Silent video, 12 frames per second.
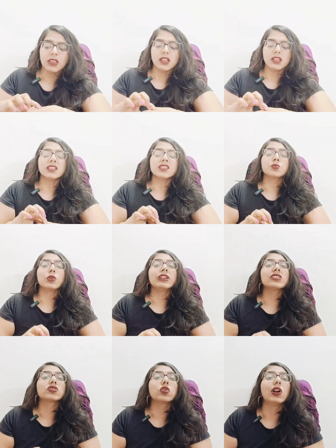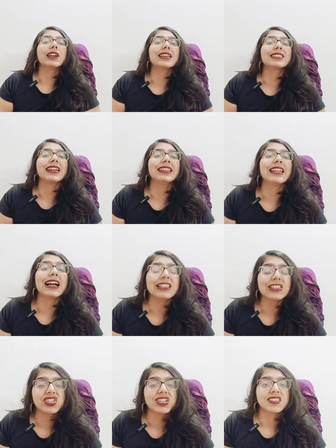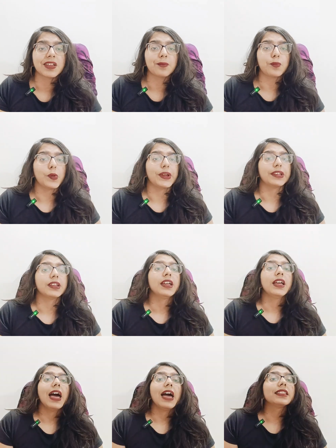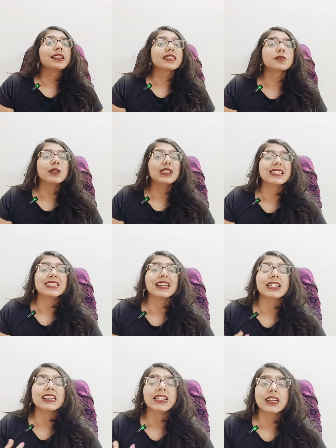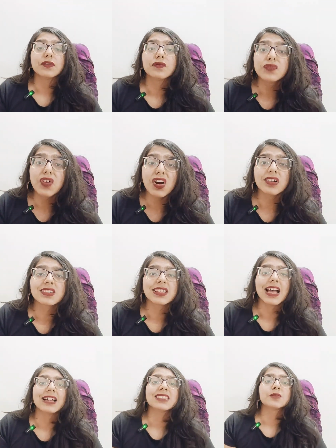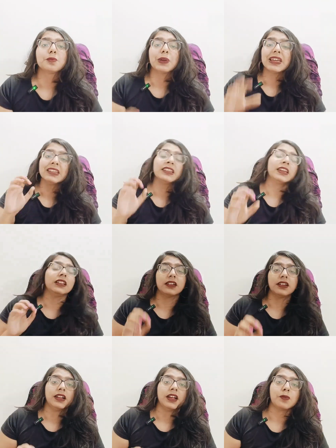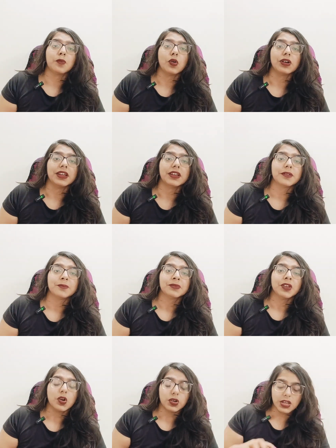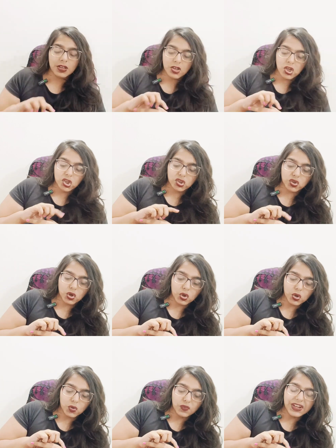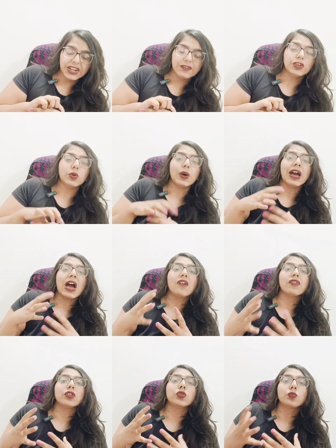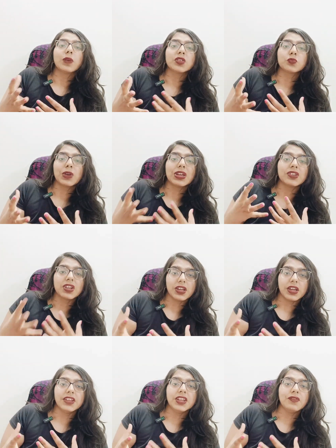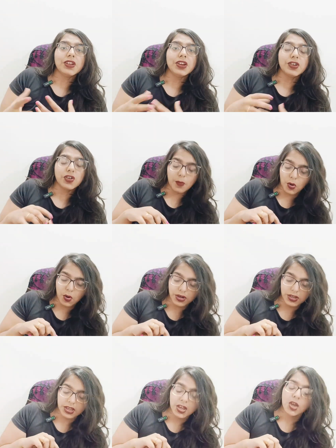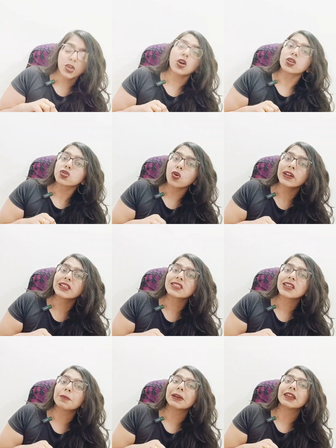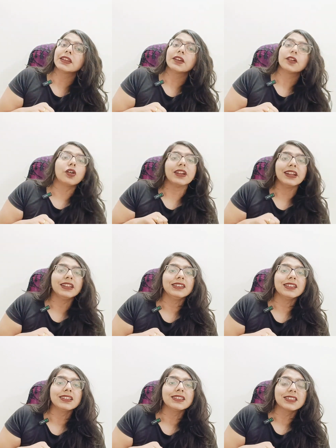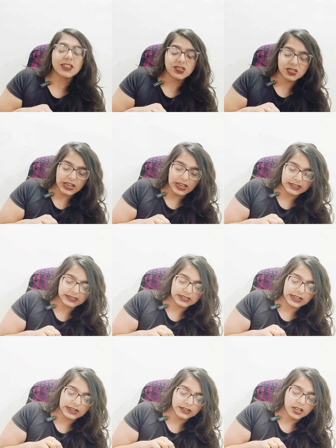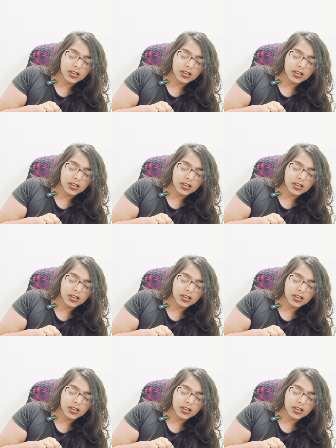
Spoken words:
This point is called as analgesic point. This means that it works as painkiller in our body. Okay, so whenever you are having too much pain anywhere in your body, your joints are paining or anything such as that,